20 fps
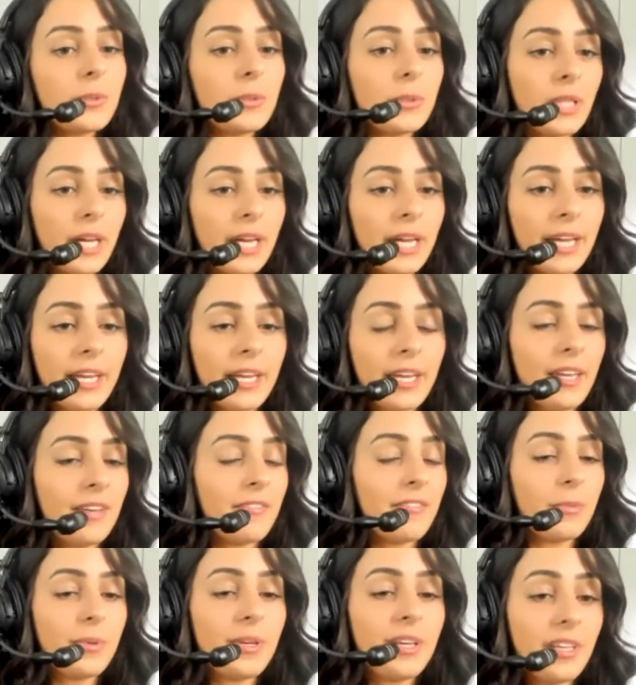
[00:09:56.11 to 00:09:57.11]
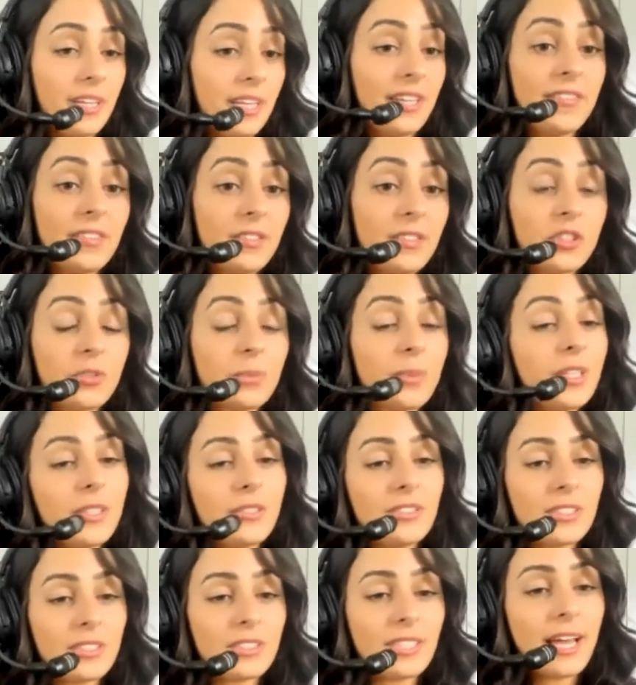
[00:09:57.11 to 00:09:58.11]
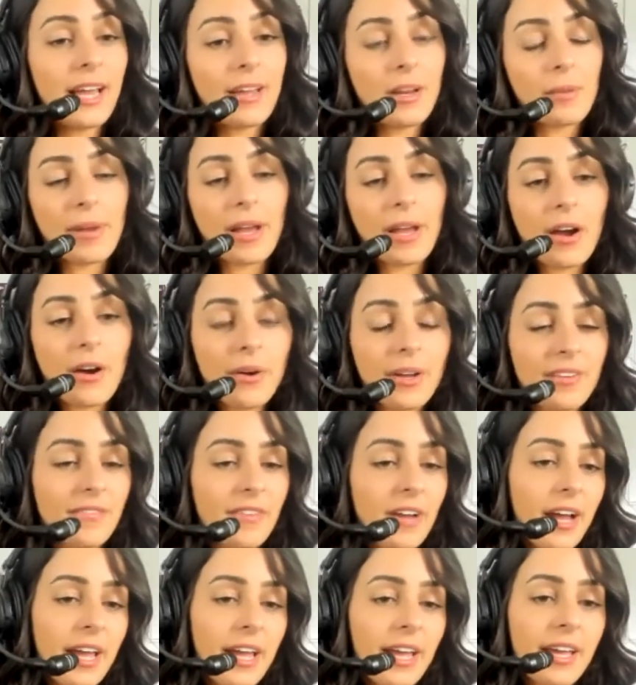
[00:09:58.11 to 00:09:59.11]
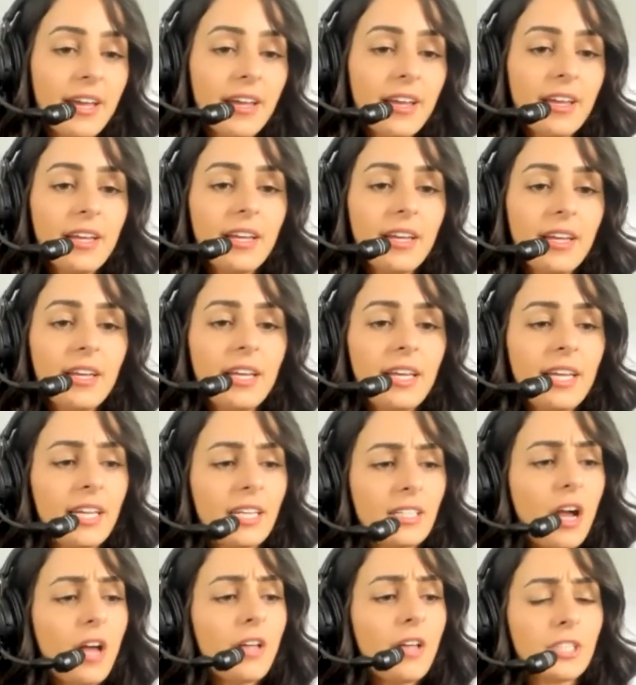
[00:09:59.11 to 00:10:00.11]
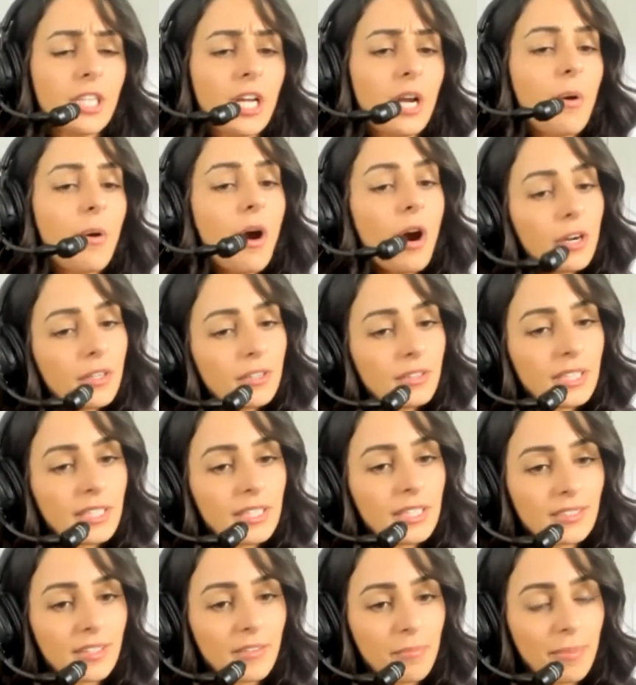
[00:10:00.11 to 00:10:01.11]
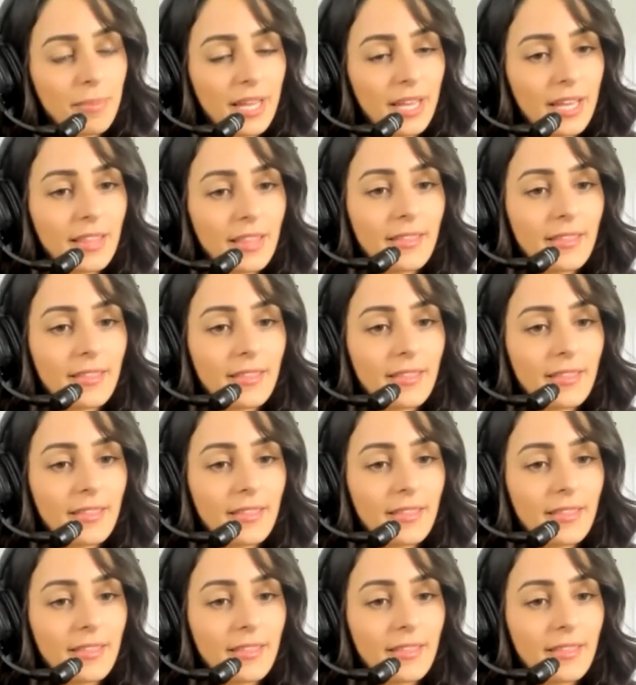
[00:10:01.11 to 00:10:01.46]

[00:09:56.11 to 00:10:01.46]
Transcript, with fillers: Like, if we even just what you just said about if I acknowledge how hard things have been,